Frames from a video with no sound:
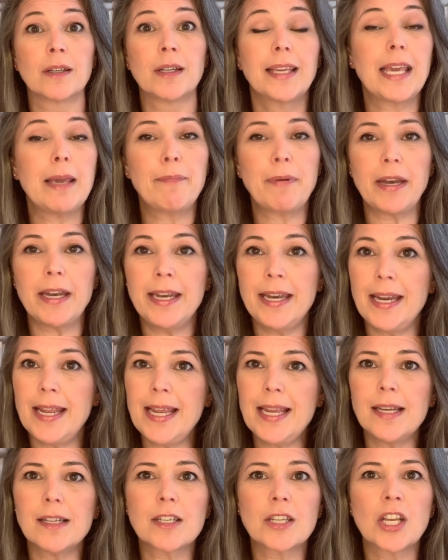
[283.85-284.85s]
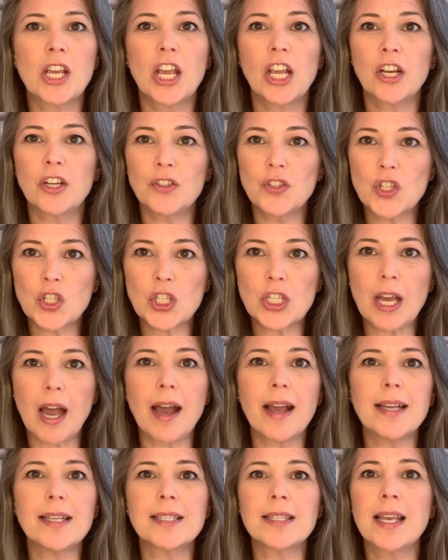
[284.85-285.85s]
Keep it neat,
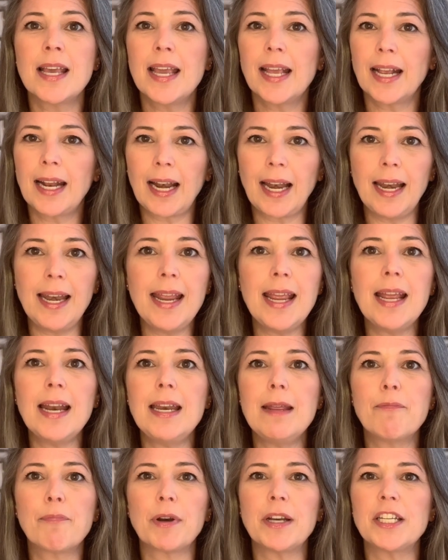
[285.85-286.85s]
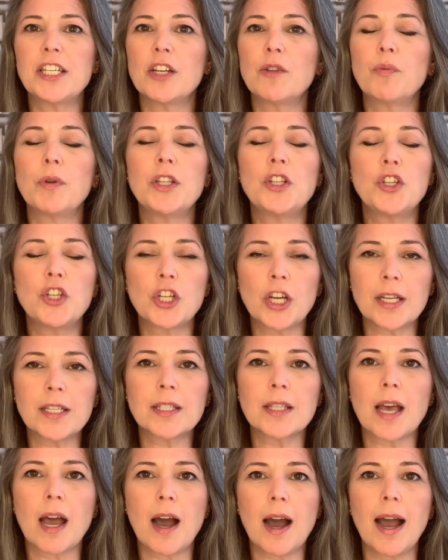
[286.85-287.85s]
concise, clearly printed with
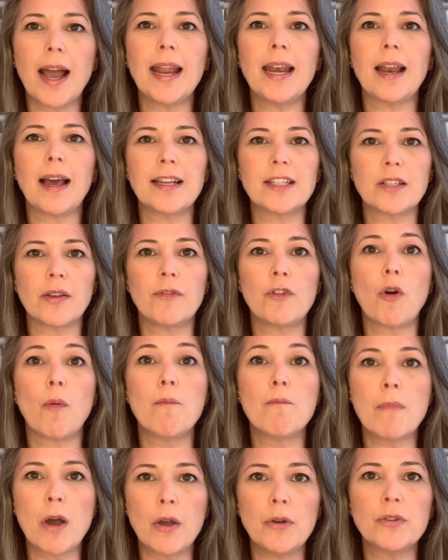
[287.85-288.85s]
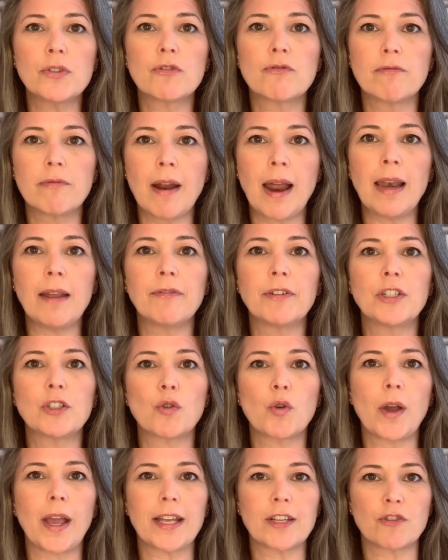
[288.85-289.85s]
just the highlights of your most relevant
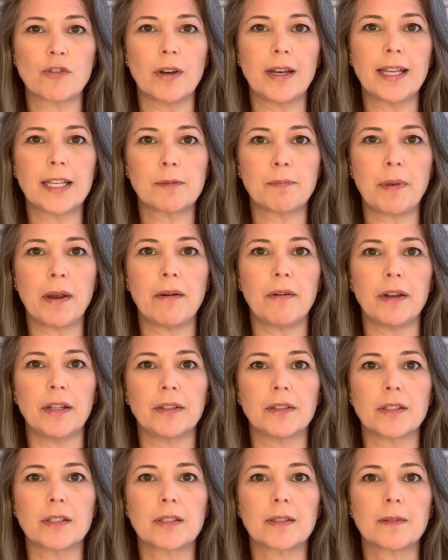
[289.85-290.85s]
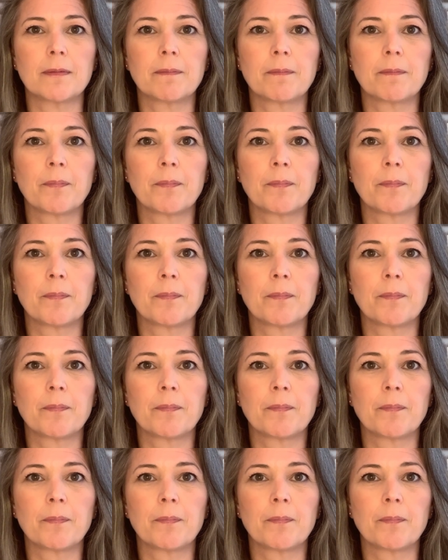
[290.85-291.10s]
orchestral experience.